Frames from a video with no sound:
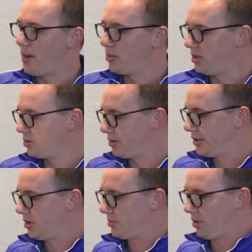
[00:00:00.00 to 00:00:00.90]
With these ones
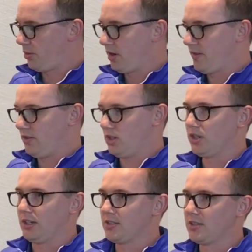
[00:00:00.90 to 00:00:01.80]
here, up to 350
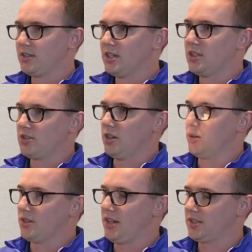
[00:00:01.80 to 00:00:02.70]
degrees. So
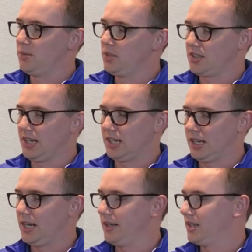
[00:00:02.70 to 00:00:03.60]
what's awesome is like
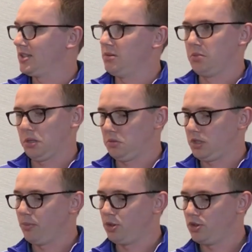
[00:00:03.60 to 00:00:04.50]
I said, like
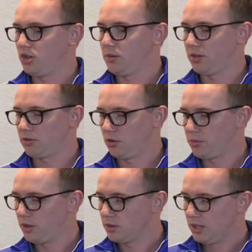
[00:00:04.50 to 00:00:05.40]
a couple years ago, my grill
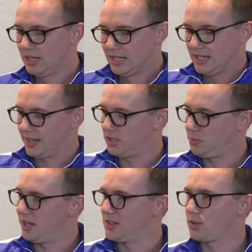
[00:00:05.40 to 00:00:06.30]
broke. I'd do the
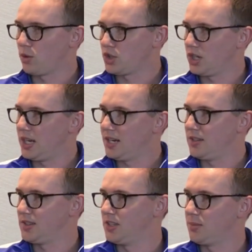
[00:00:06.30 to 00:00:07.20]
pan scorching hot.
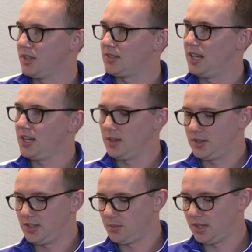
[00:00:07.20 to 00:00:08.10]
I'd sear my steak. I'd
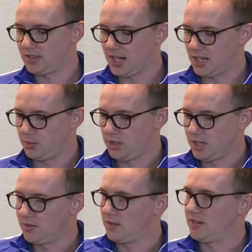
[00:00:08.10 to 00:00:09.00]
put it in the
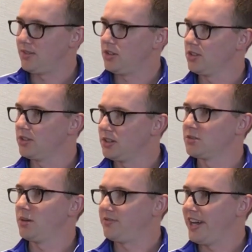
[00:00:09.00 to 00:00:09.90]
oven at 500 degrees
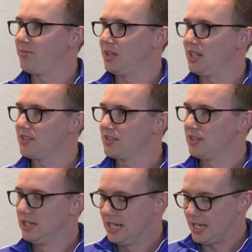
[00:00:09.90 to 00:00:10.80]
for about 5 minutes.
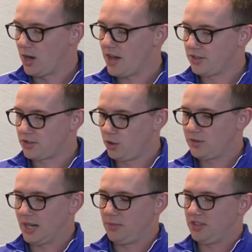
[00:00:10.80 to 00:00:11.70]
Now on the
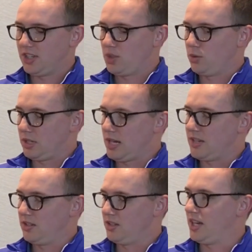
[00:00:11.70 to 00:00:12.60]
stovetop, these actually won't get hot
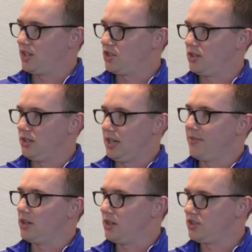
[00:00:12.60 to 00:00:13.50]
to the touch. They
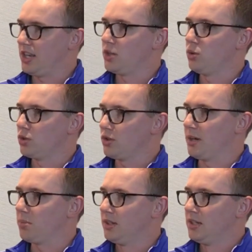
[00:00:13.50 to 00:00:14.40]
have a stay cool grip.